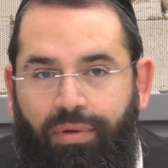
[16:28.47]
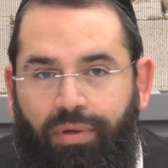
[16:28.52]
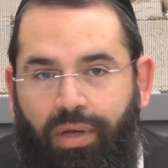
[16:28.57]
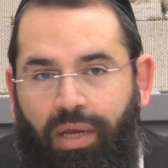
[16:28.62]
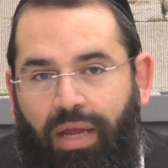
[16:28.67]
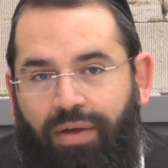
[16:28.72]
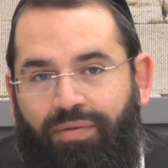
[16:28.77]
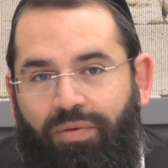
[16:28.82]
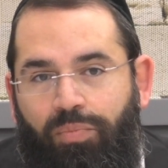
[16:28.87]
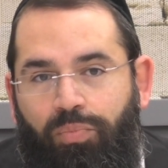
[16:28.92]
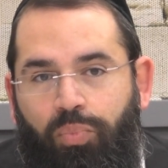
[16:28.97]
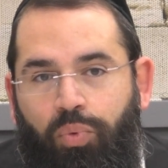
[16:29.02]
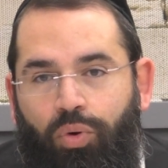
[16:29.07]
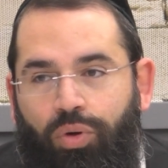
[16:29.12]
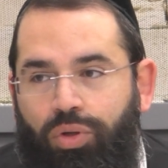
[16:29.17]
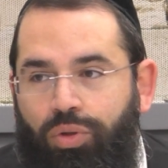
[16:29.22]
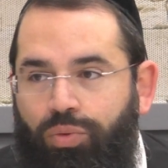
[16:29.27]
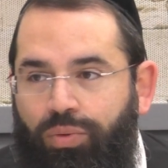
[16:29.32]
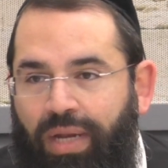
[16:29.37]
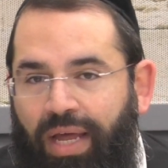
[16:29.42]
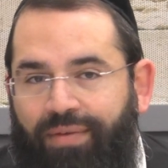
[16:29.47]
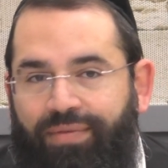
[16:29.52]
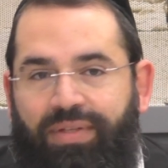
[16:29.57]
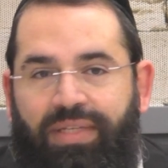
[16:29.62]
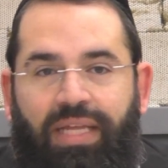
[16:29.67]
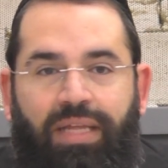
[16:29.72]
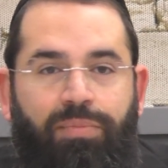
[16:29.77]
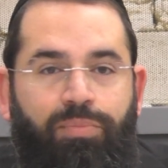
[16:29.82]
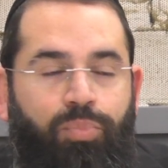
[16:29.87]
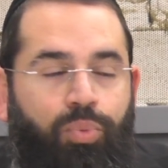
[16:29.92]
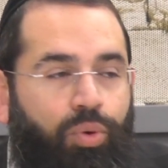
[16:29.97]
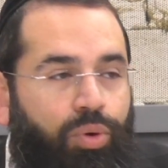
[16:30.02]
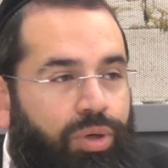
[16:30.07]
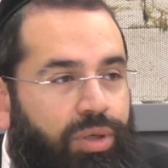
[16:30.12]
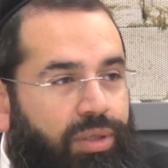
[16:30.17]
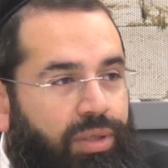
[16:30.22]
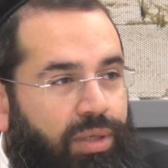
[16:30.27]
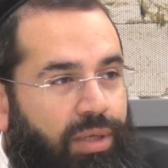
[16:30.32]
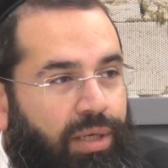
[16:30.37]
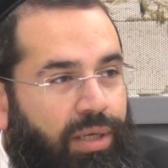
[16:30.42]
You have a board. Lulav is not a board.